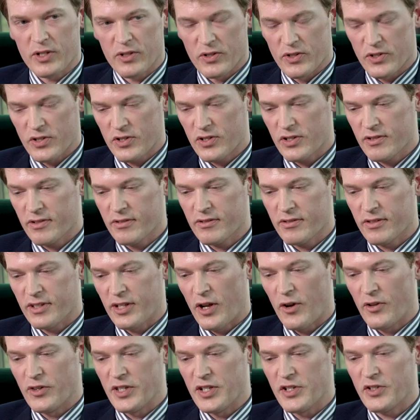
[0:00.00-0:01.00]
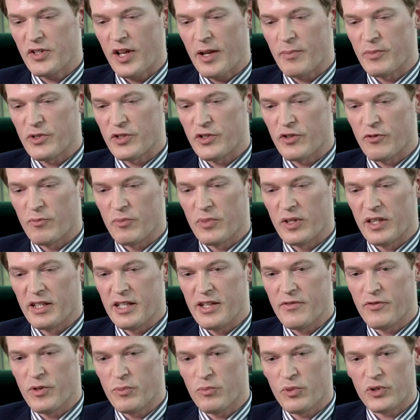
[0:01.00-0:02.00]
because the only statements of
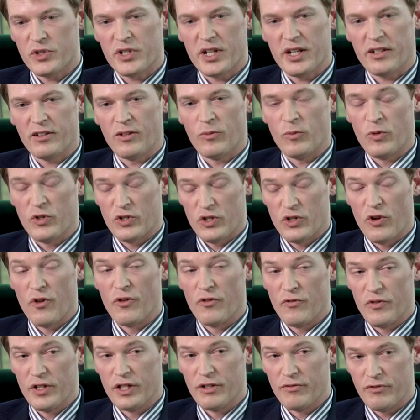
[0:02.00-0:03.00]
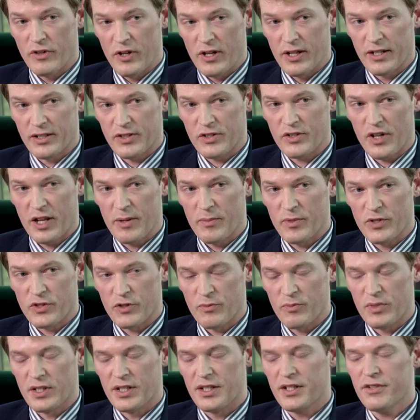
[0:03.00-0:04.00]
belief it protected was non-vilifying statements
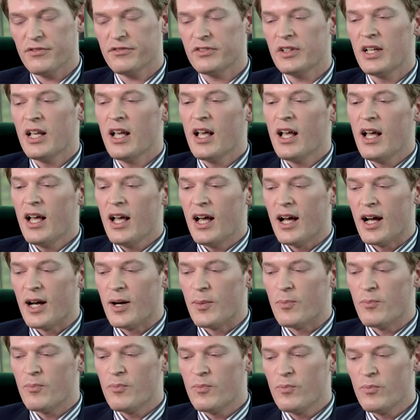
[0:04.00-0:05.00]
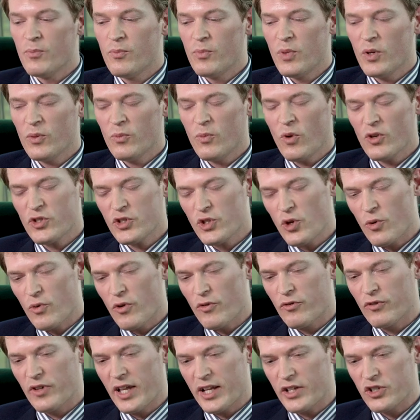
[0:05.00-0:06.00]
mm. of belief. Um, but what's your
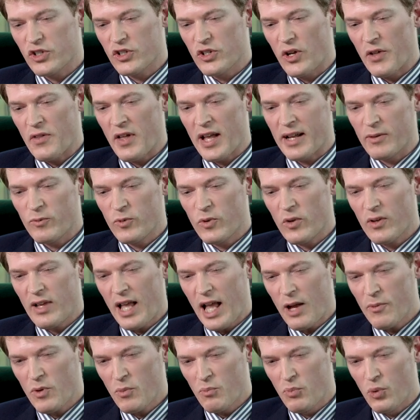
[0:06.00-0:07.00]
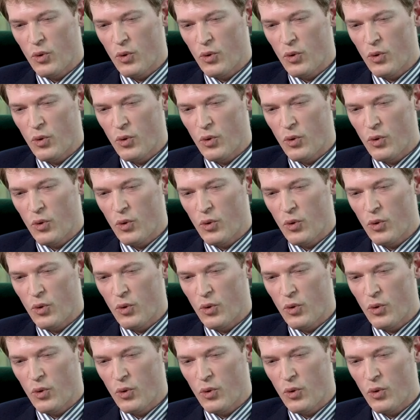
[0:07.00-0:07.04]
reflection on that? How